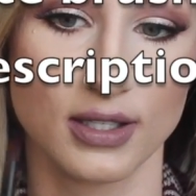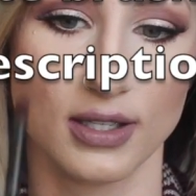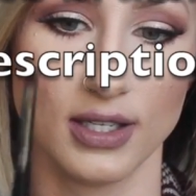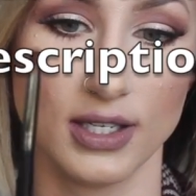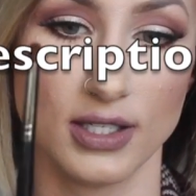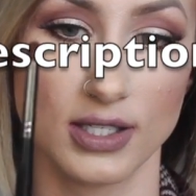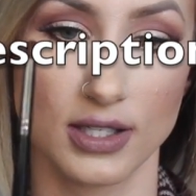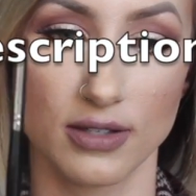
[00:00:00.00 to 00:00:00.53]

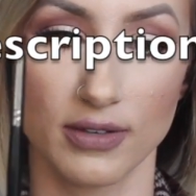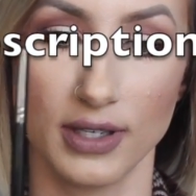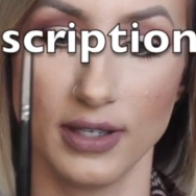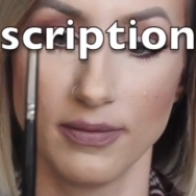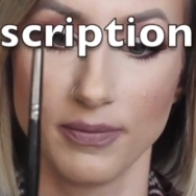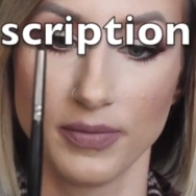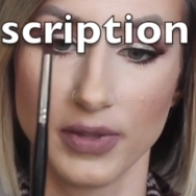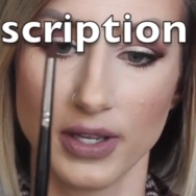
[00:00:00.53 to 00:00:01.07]
these
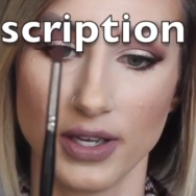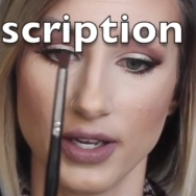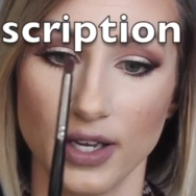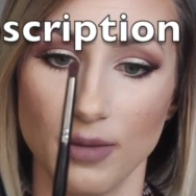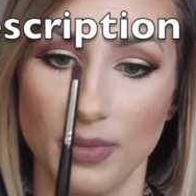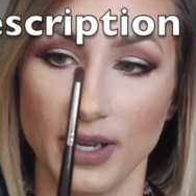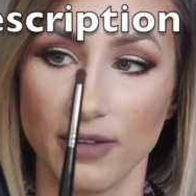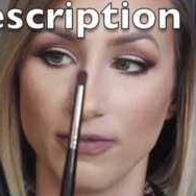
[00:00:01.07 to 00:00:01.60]
three:
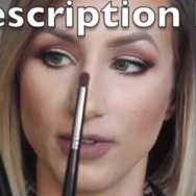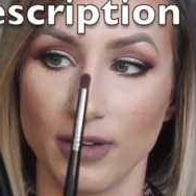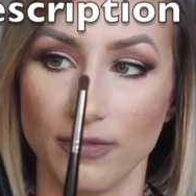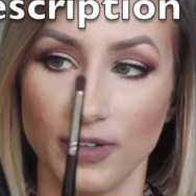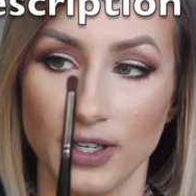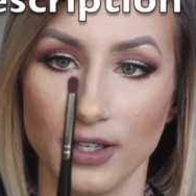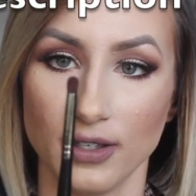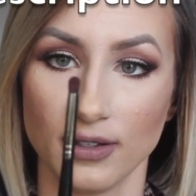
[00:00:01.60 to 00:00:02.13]
a big
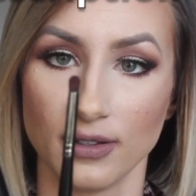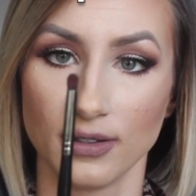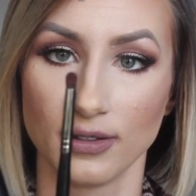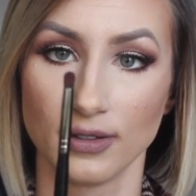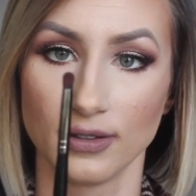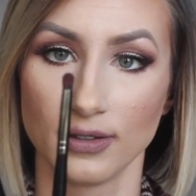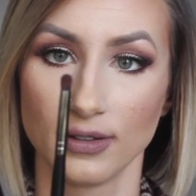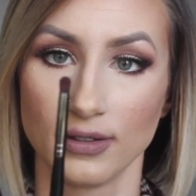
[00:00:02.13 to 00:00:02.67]
fluffy,
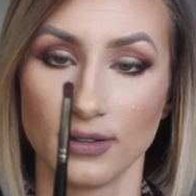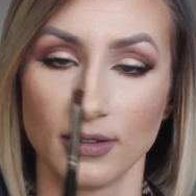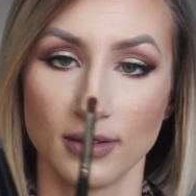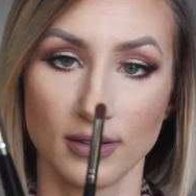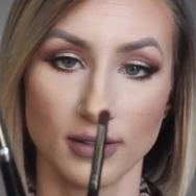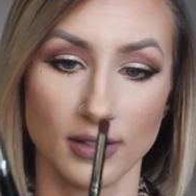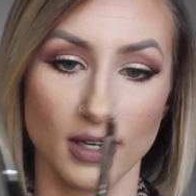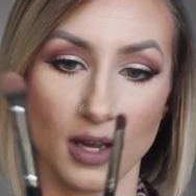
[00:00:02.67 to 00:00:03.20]

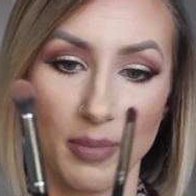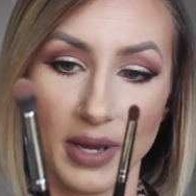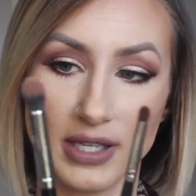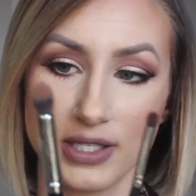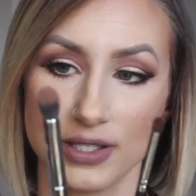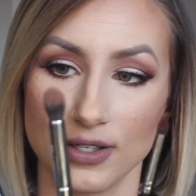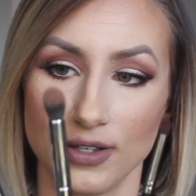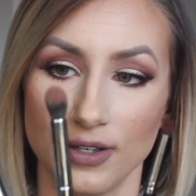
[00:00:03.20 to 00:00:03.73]
a
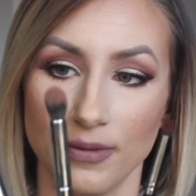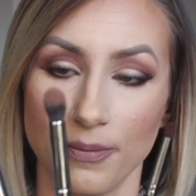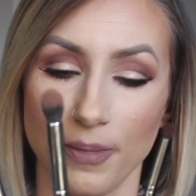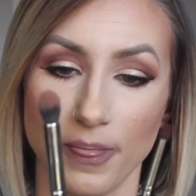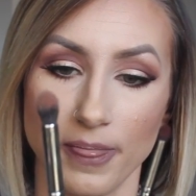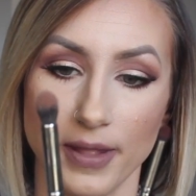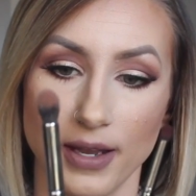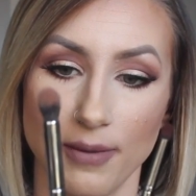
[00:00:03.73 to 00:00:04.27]
pencil,
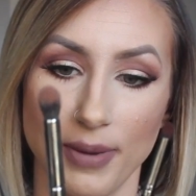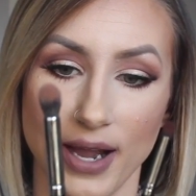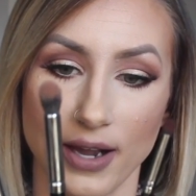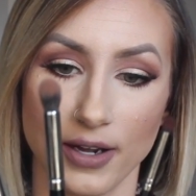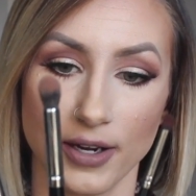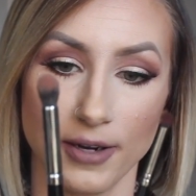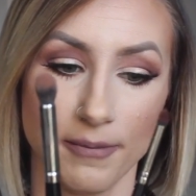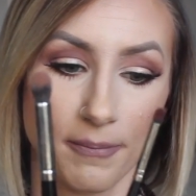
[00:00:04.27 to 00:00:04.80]
and a
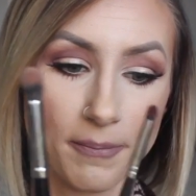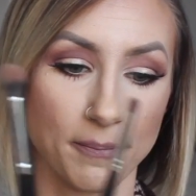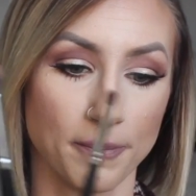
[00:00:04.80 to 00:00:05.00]
packer.